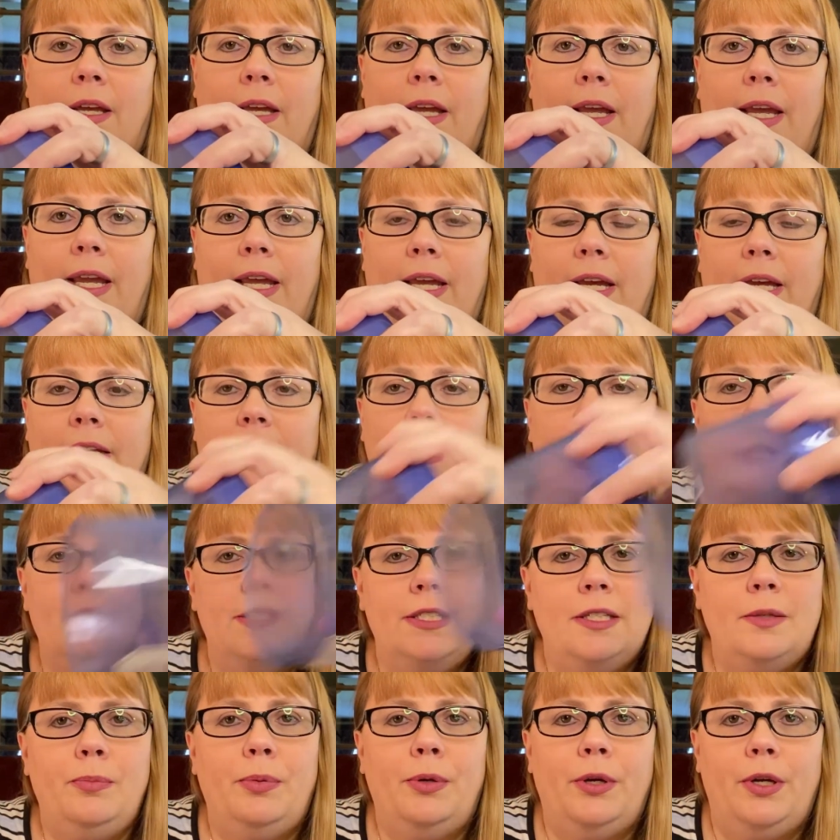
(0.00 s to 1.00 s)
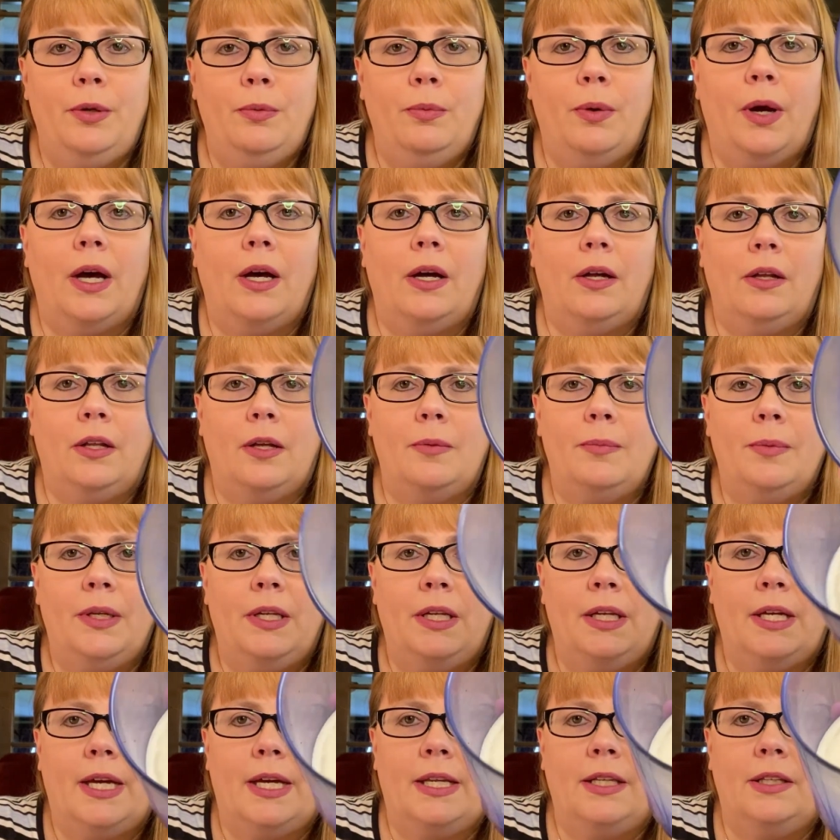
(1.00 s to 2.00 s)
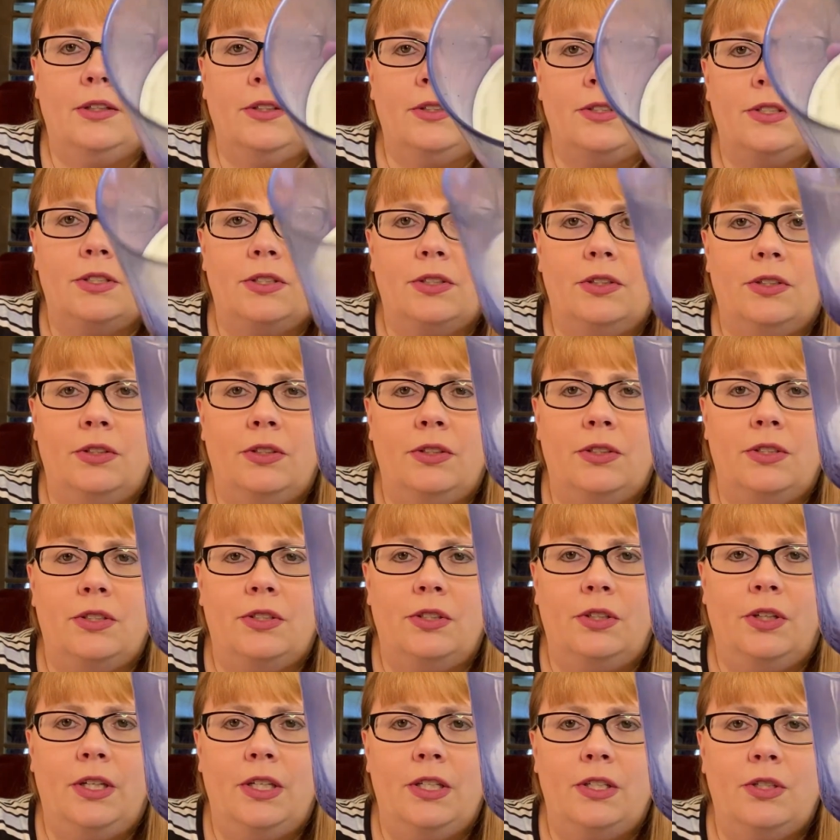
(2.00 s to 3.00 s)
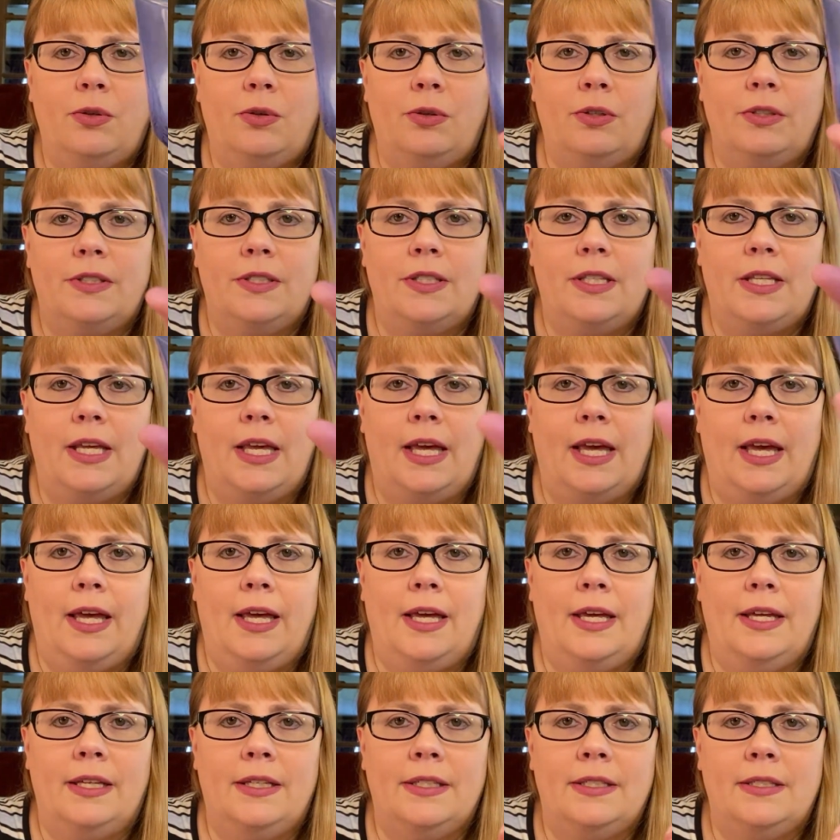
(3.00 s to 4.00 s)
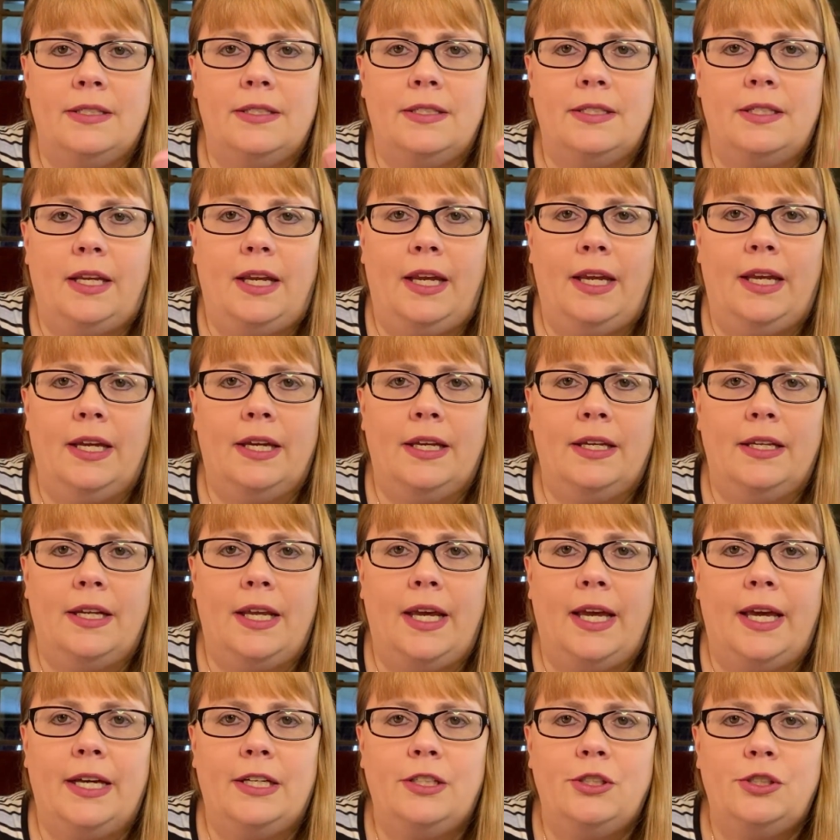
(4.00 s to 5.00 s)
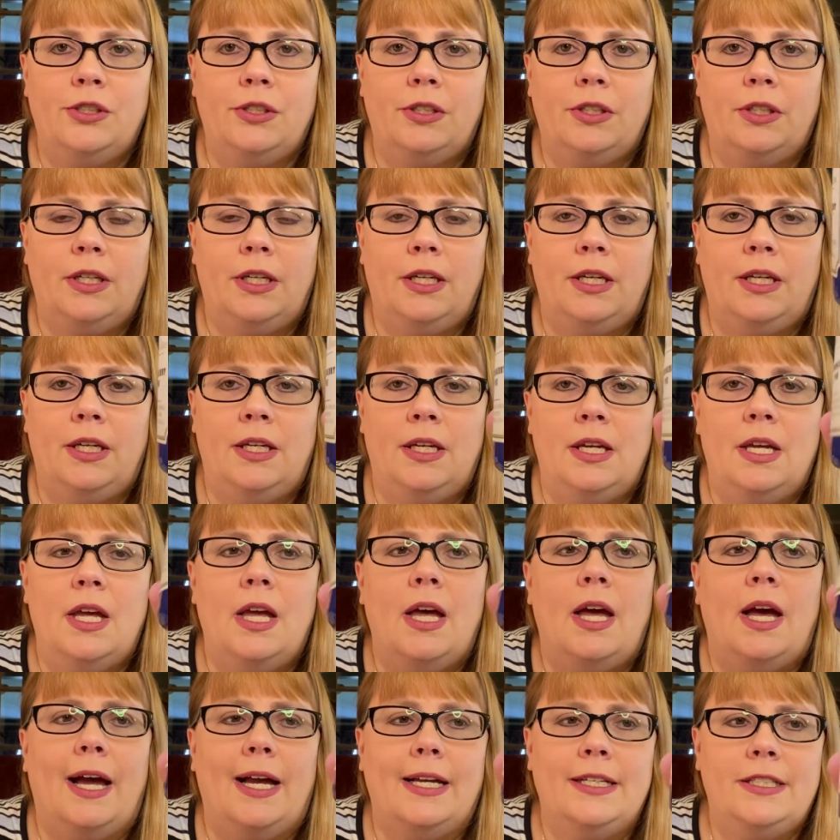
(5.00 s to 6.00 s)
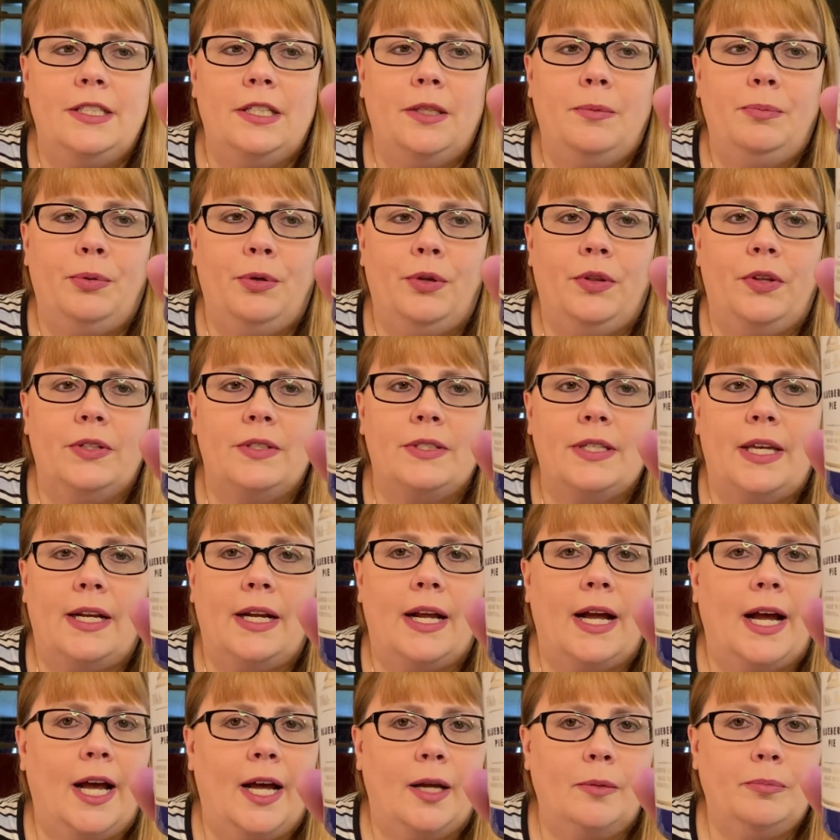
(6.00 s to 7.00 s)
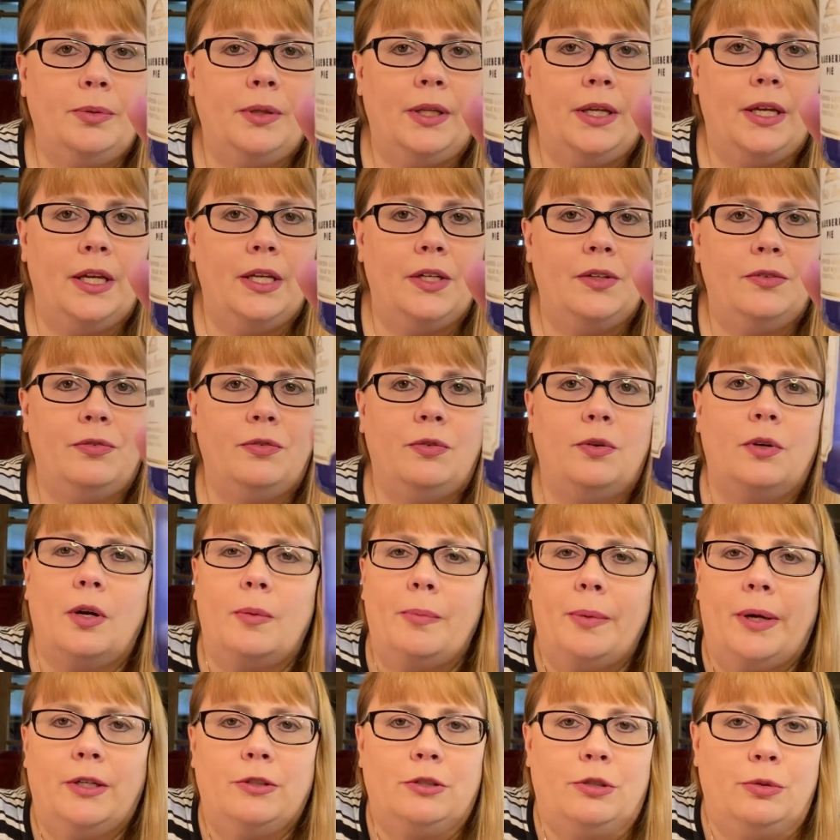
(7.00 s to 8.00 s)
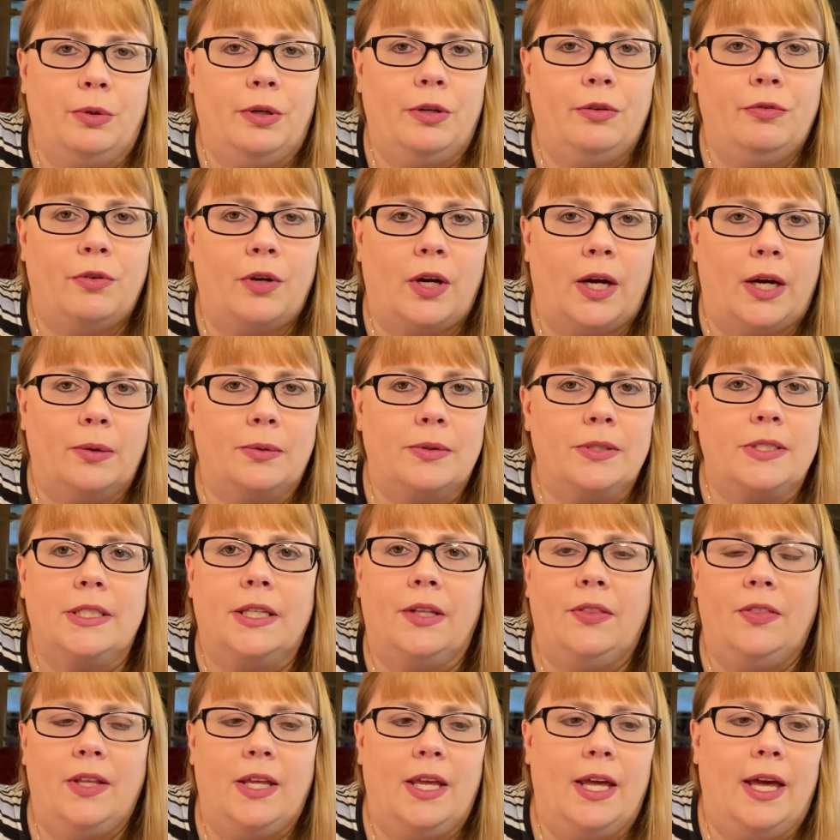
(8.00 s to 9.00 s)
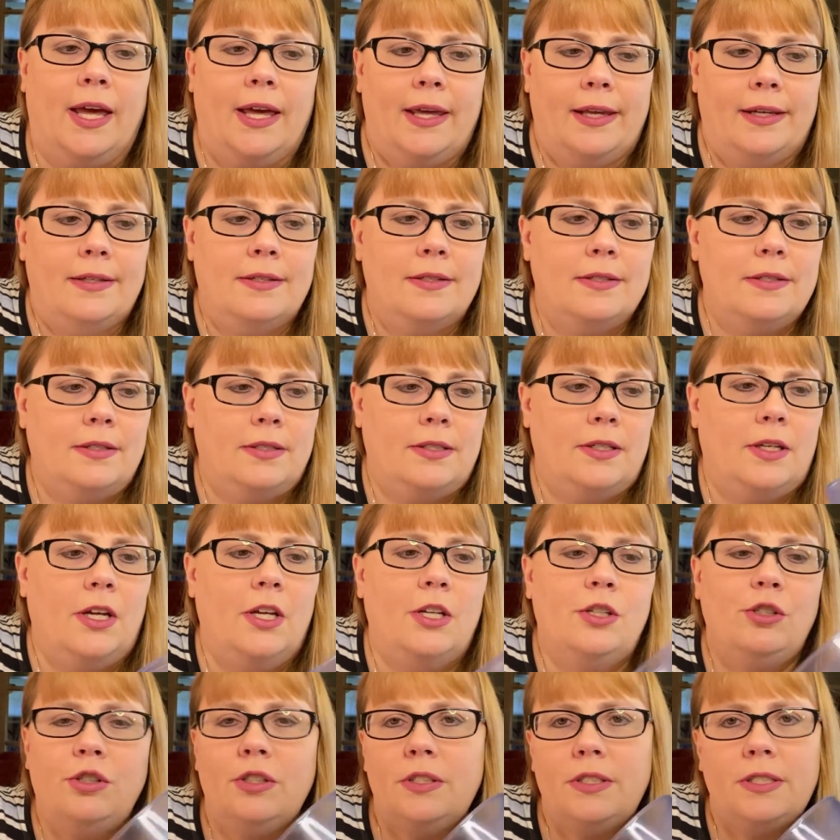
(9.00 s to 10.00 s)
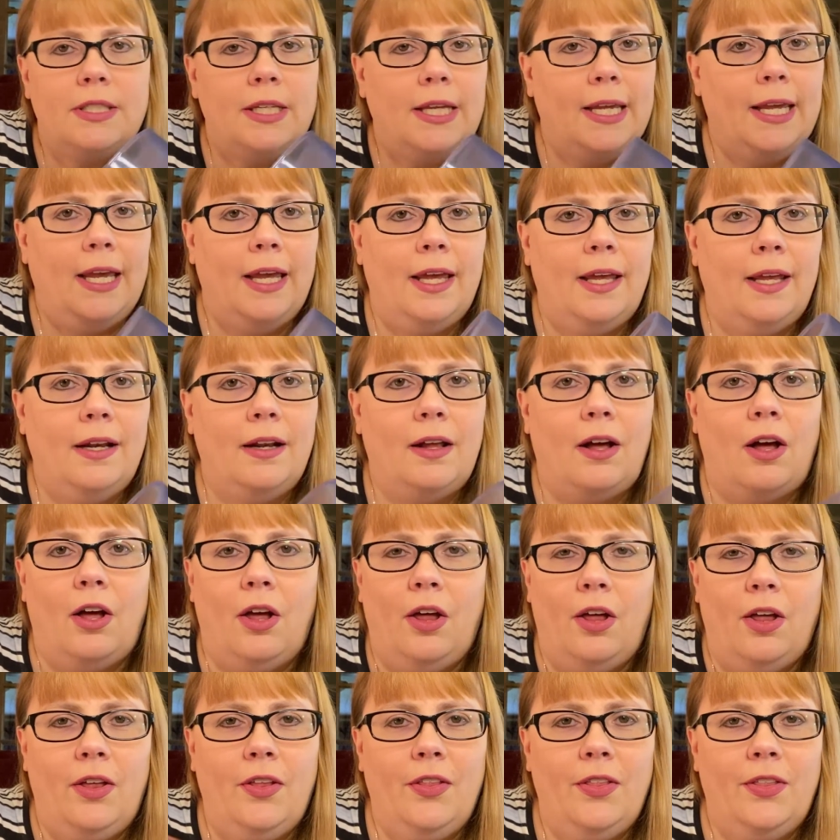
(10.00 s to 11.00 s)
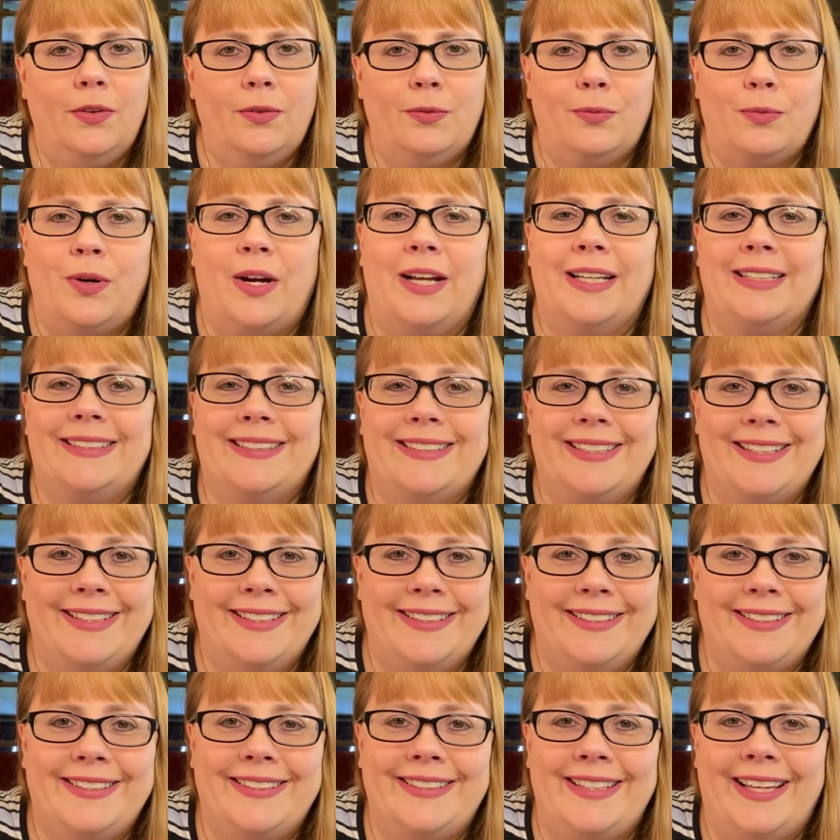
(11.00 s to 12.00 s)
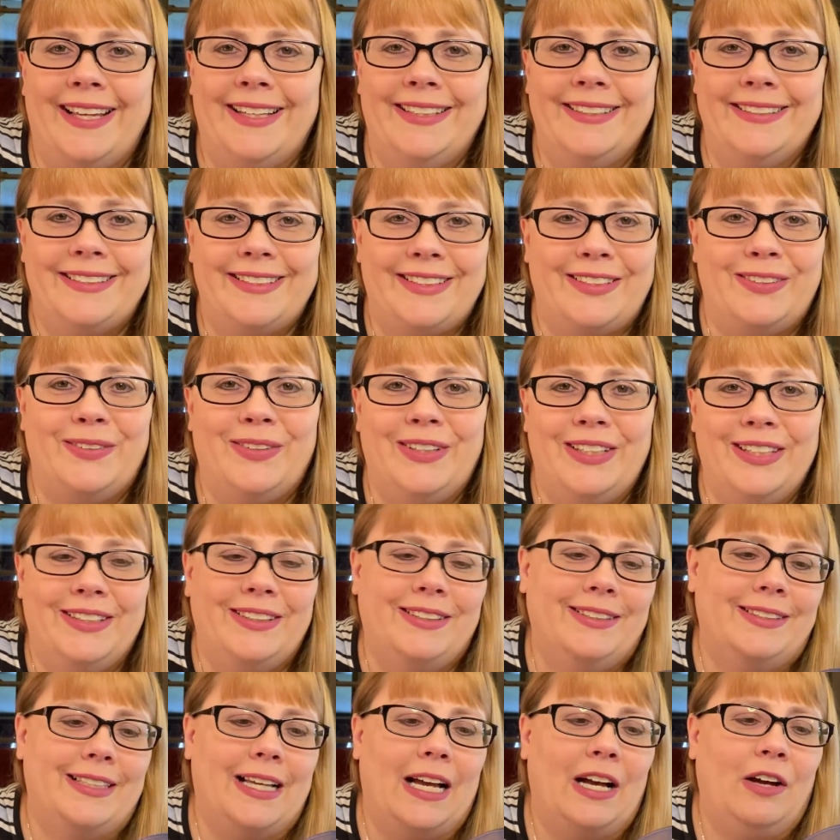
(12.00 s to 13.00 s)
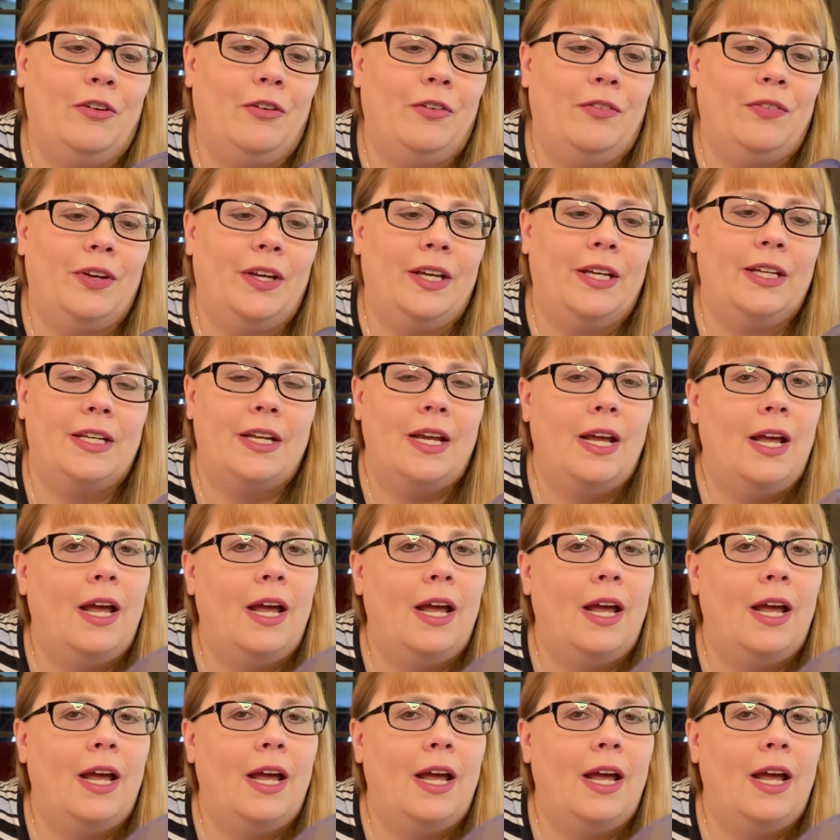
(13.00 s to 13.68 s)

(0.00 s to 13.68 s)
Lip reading: And it did pretty well. I mean, it got a little sooty towards the end. And actually, I did put this on a hot plate for about 24 hours at the end, just to get all the rest of the scent oils out of it.